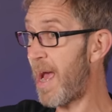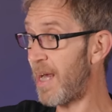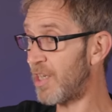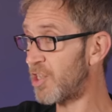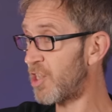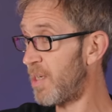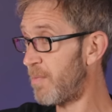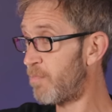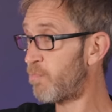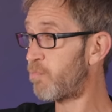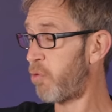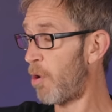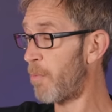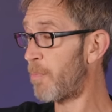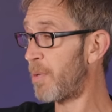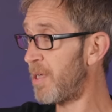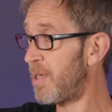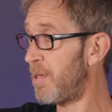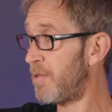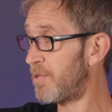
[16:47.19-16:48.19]
Yeah. Actually,
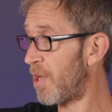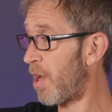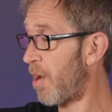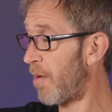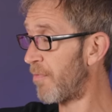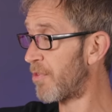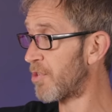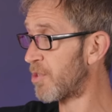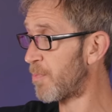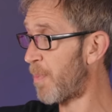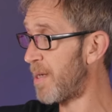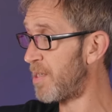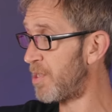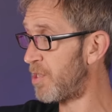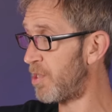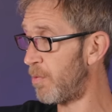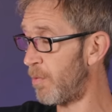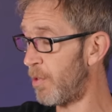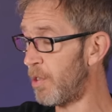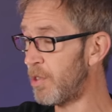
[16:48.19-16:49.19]
probably use half the
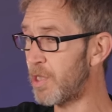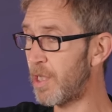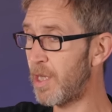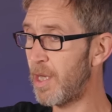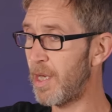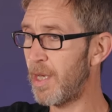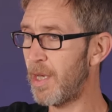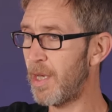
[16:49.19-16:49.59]
space you would